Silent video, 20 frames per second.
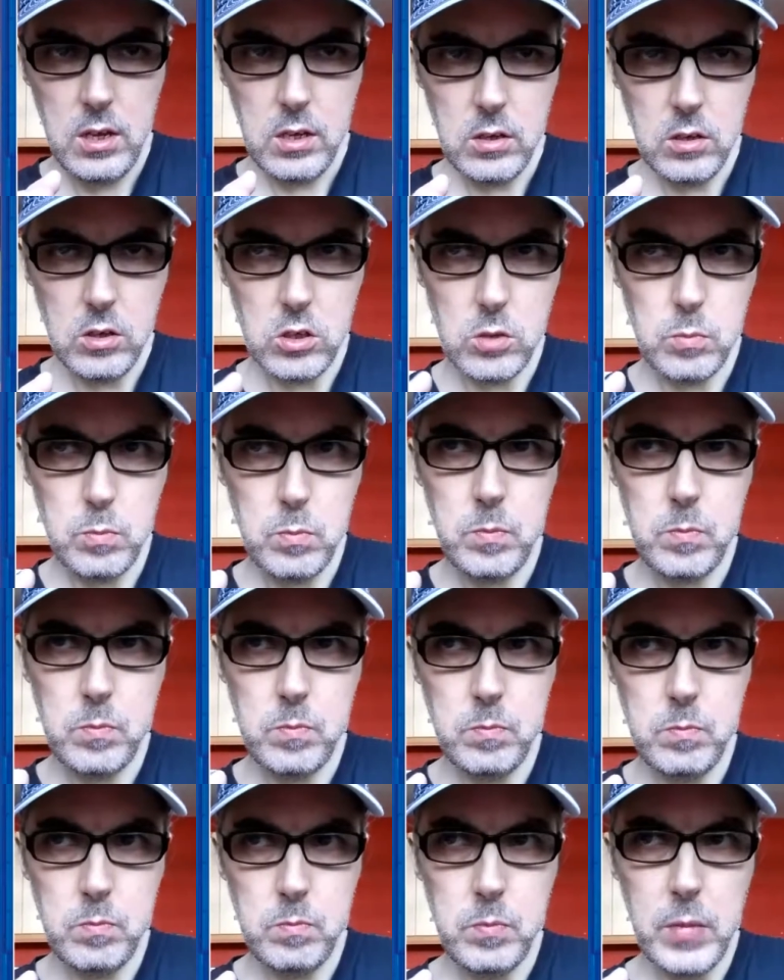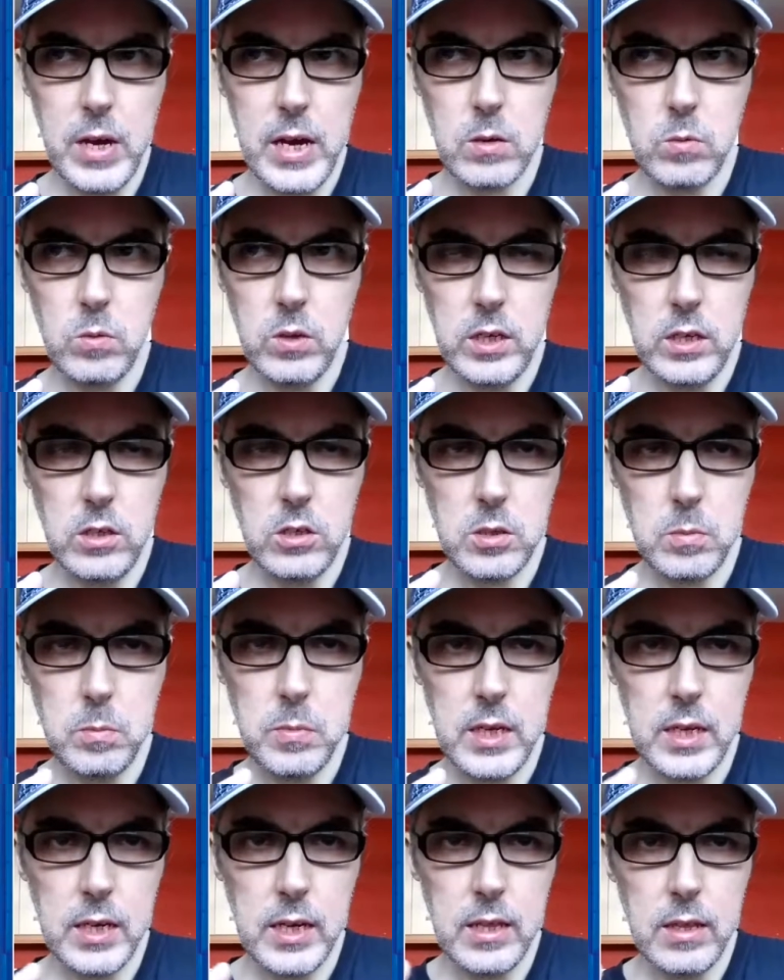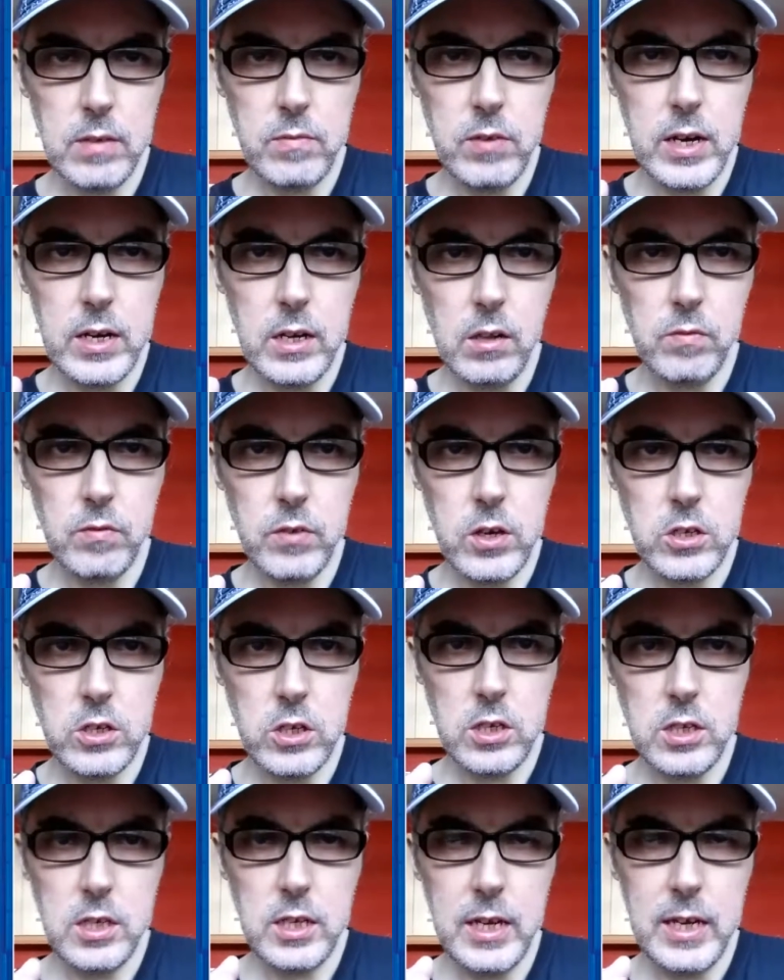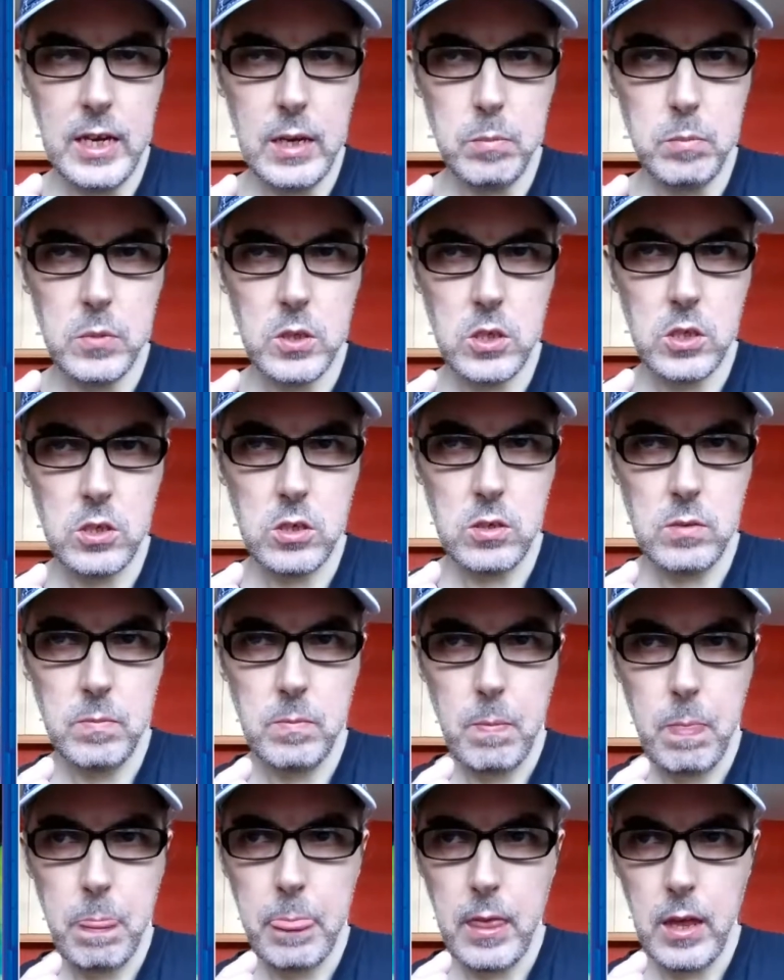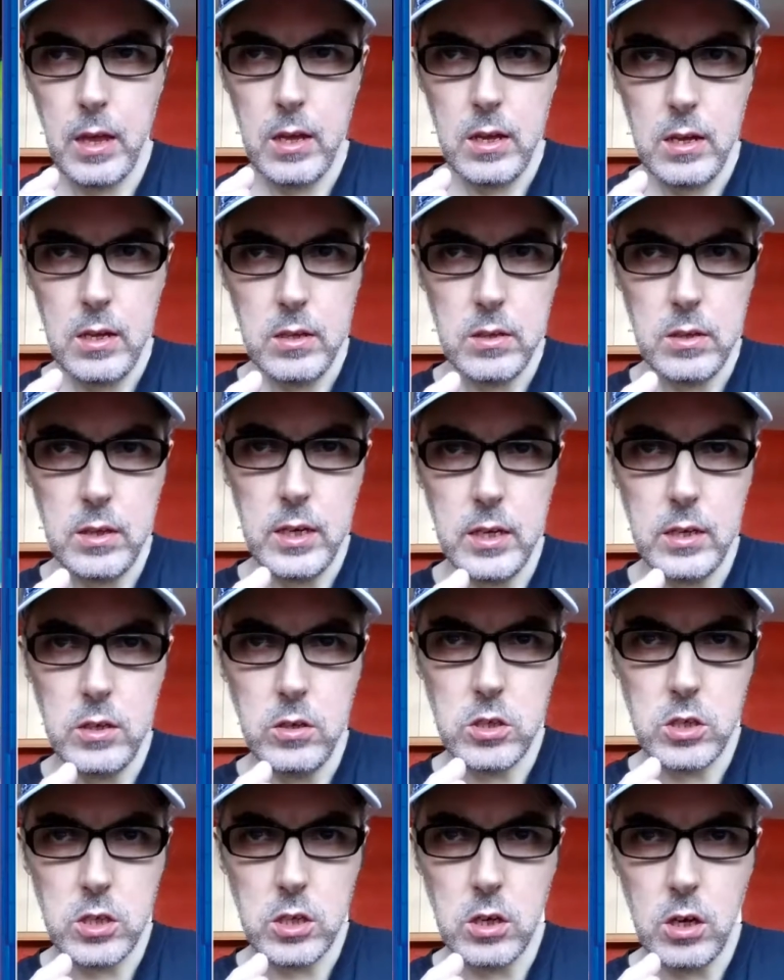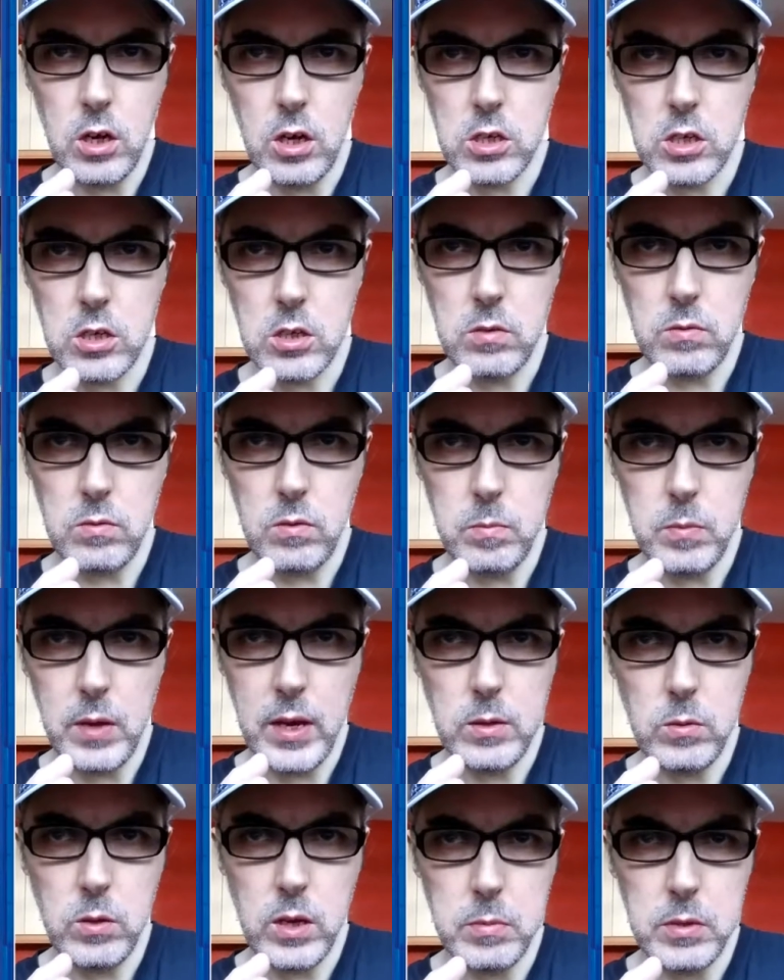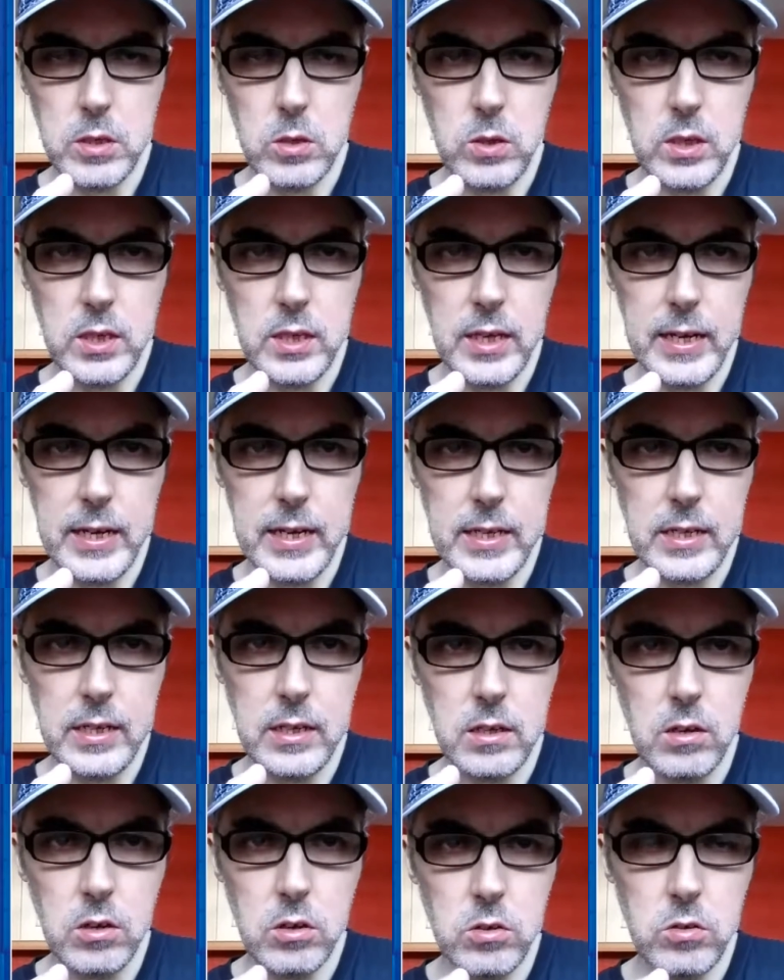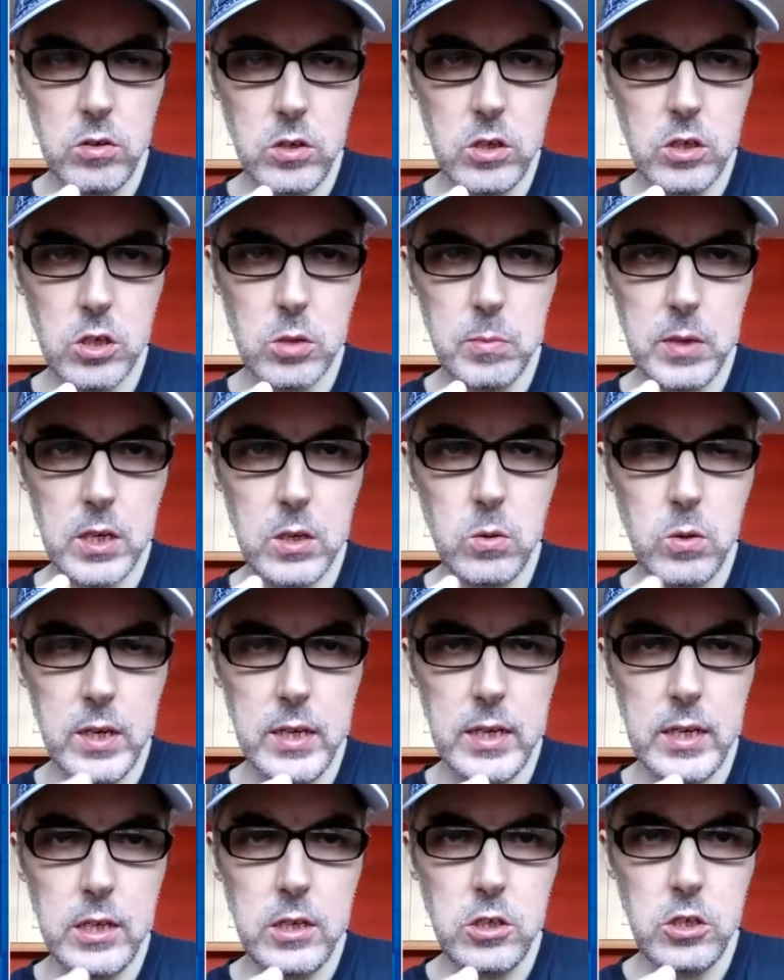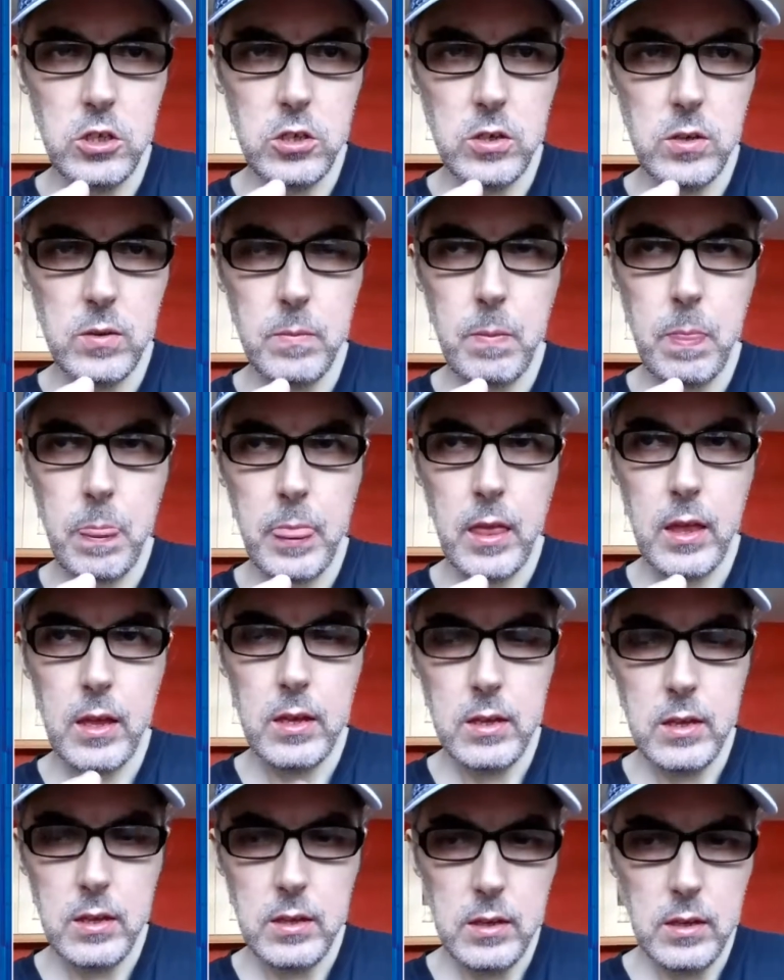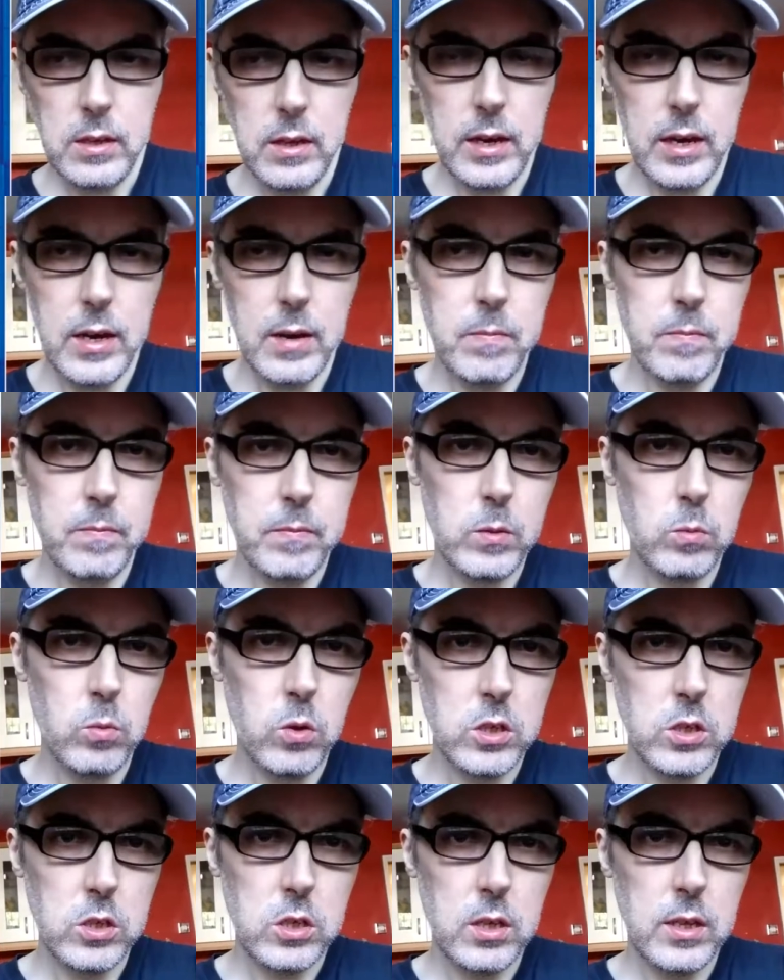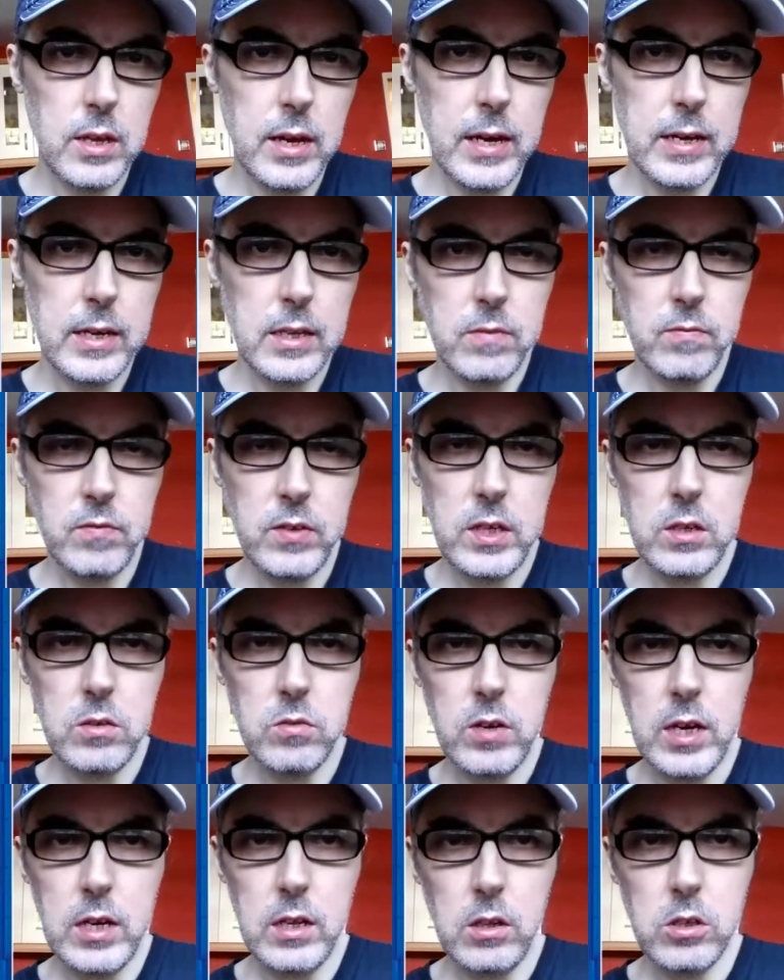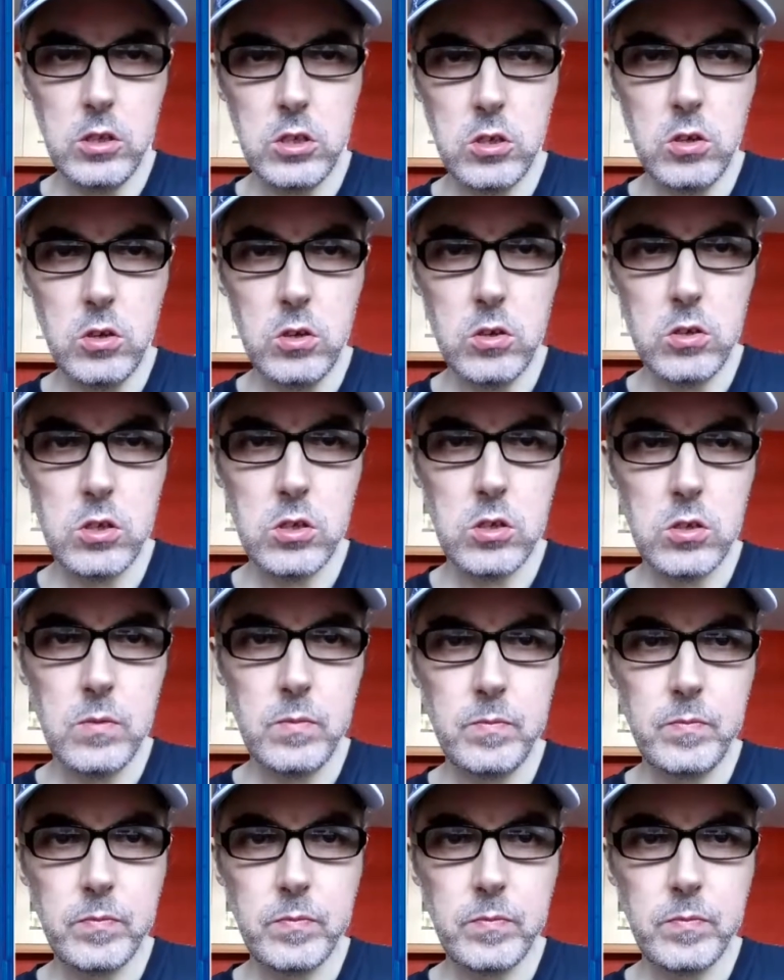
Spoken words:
Because back when you used to be to get the rental version tapes, they used to cost anywhere between 80 and 100 and something quid each. The ones that they had in the video rental stores.